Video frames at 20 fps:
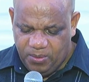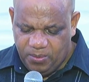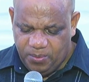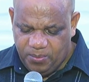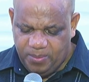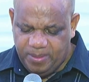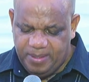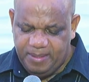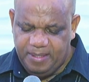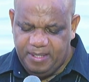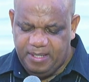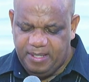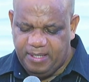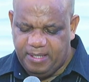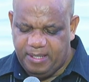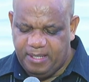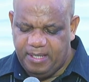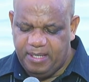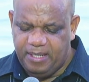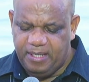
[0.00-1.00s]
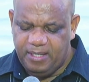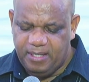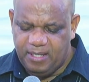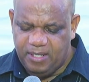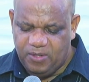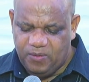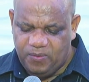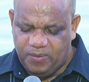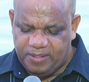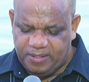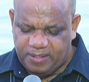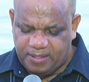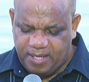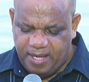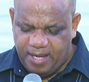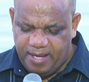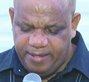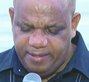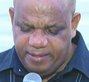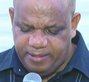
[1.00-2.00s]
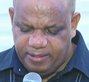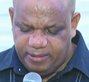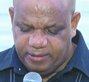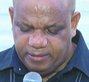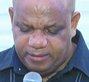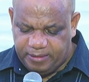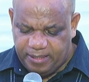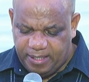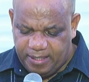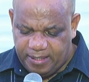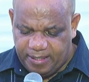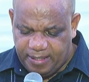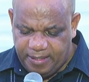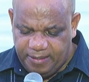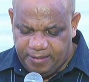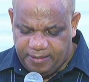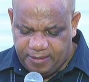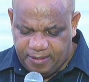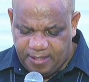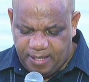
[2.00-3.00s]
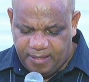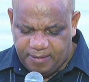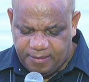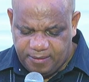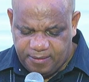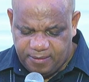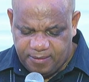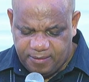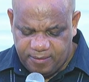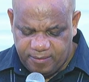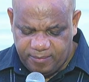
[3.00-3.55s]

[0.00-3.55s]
When their anger was kindled against us,